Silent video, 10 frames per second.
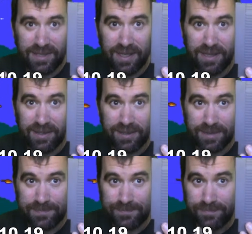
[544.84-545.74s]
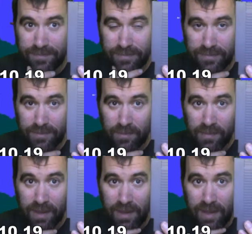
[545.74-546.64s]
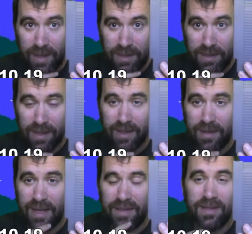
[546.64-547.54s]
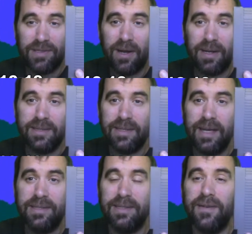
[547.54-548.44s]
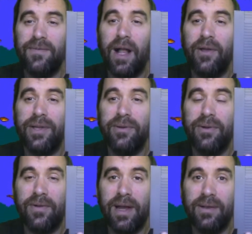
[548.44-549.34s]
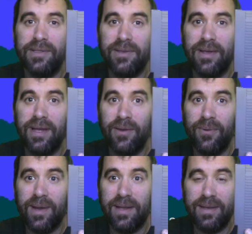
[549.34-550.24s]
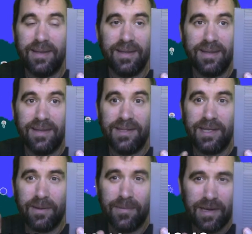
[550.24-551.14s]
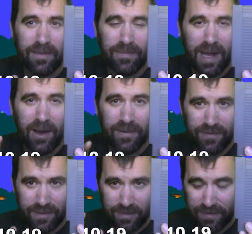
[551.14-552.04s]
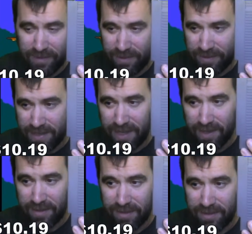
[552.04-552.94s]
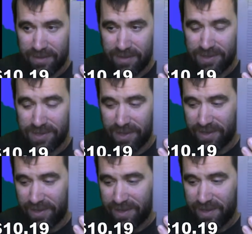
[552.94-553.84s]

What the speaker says: shells, and the shark is constantly following you around. So you gotta wait till you're pretty powerful before you can take on the shark.